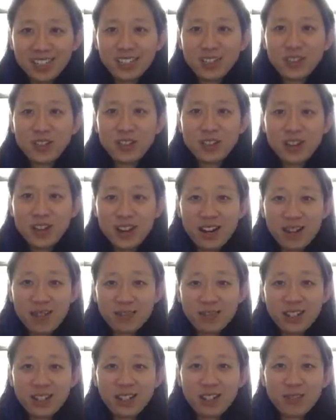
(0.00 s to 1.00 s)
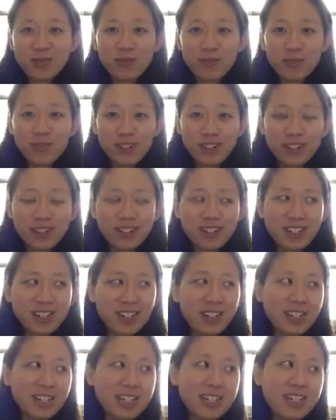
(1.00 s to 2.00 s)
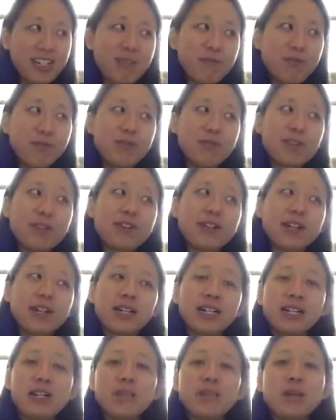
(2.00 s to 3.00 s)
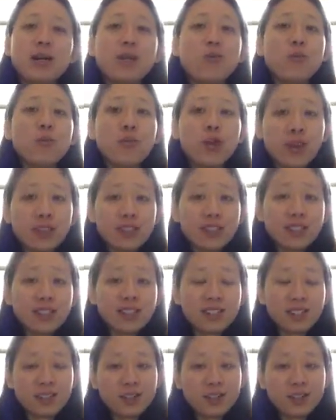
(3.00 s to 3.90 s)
Good job. Thank you for returning. Today we'll be talking about wants.